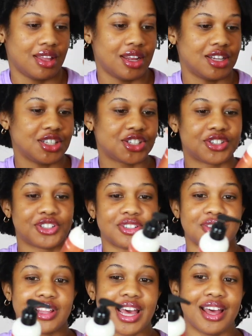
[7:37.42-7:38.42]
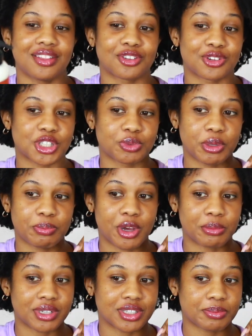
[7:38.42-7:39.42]
In addition to that, there's Sweet
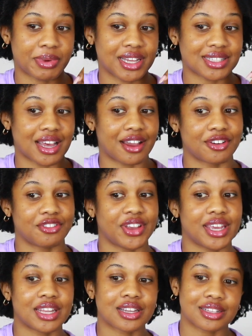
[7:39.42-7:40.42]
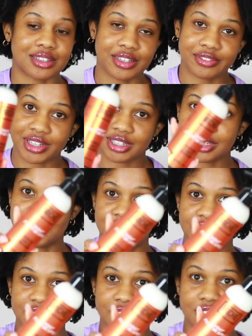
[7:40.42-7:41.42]
Pumpkin Spice Ayurvedic Leave-In
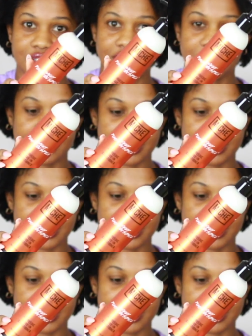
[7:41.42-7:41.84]
Conditioner.